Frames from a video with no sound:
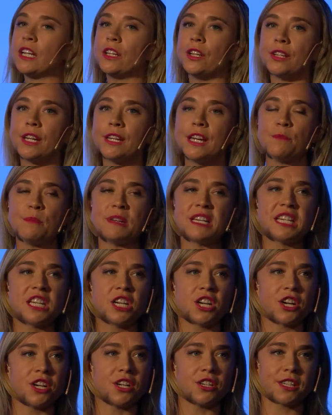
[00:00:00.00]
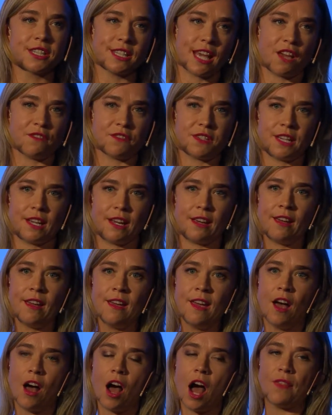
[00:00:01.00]
looking at material safety
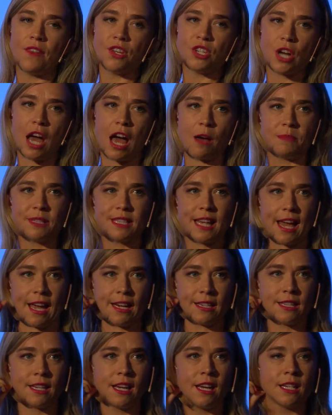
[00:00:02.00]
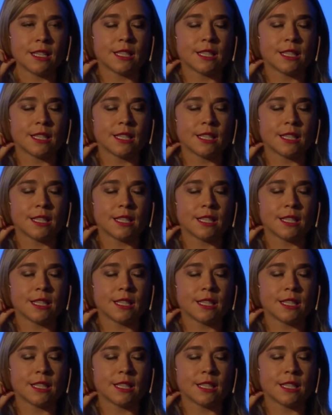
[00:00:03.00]
on the job site.